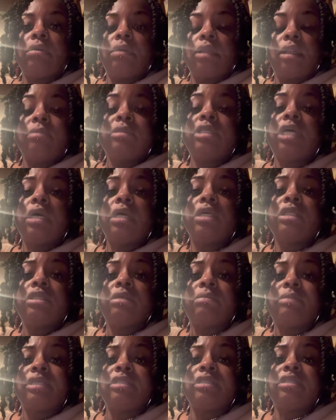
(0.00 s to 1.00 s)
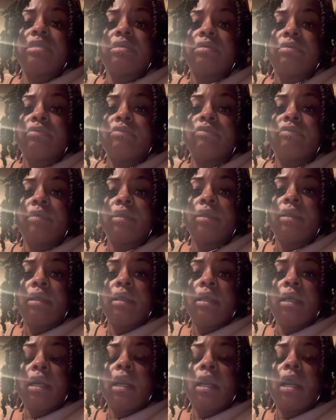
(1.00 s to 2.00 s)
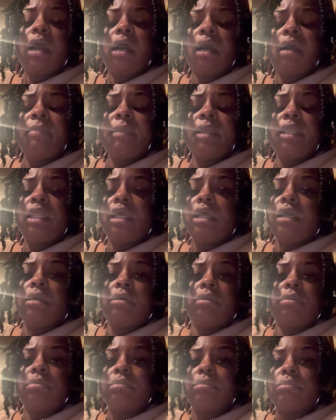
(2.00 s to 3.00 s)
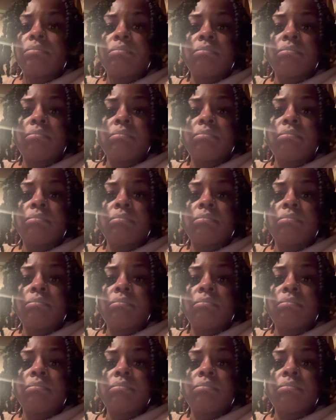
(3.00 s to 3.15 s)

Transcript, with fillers: And I'm talking to myself. Comment down.